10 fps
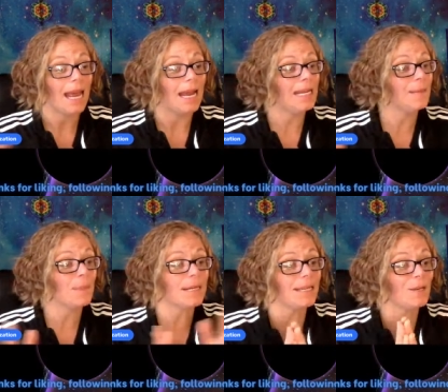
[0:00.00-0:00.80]

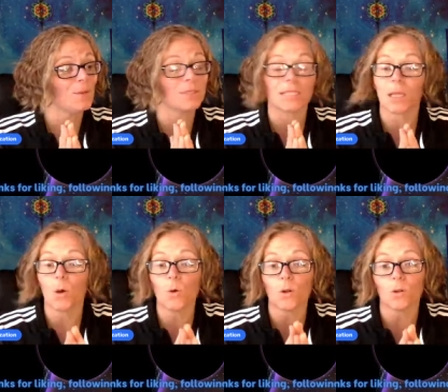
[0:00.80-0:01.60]
Anybody who is
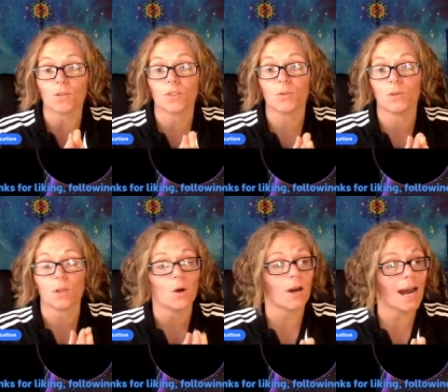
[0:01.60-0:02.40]
local to the
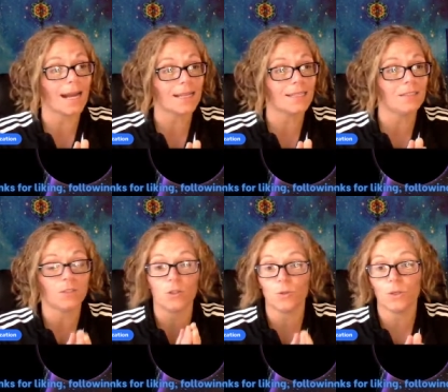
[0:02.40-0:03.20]
Long Island,
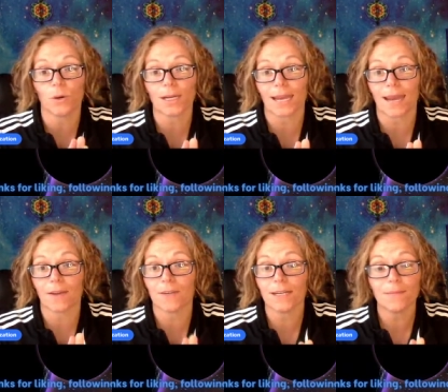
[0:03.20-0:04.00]
New York
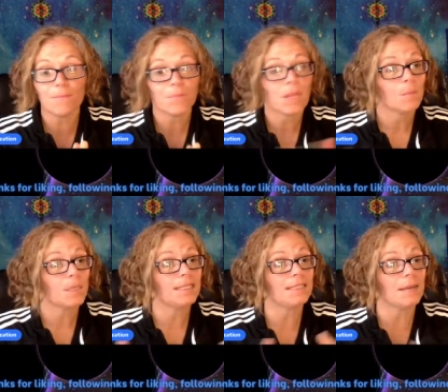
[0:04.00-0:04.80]
area,
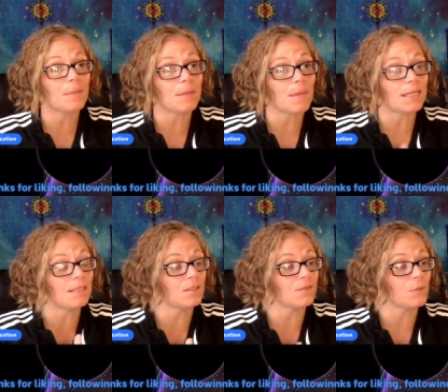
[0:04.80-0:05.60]
please send me a
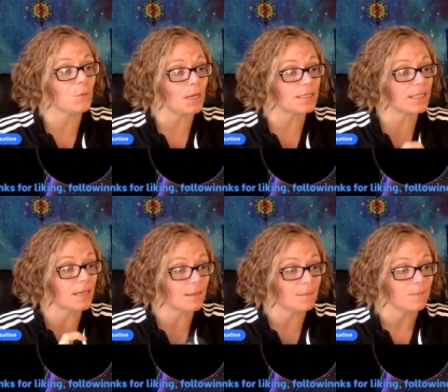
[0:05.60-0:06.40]
message if you want to
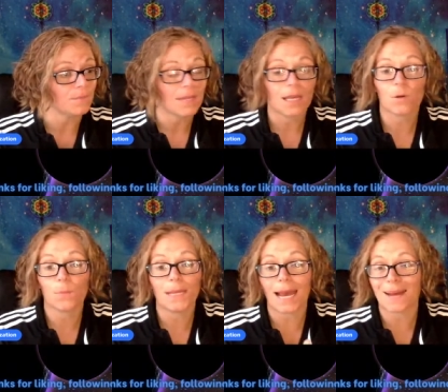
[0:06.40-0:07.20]
come. It will
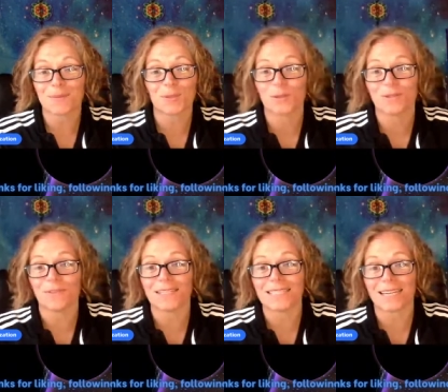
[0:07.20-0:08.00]
be absolutely
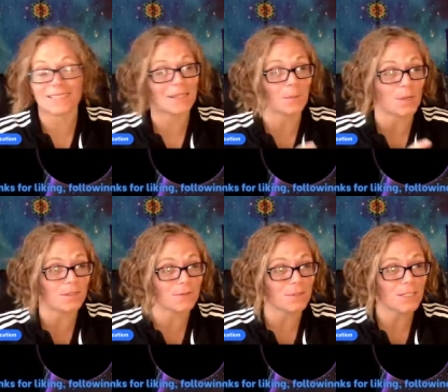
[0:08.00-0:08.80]
fantastic and
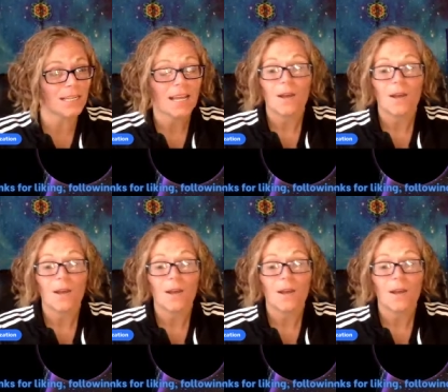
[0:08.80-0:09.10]
wonderful.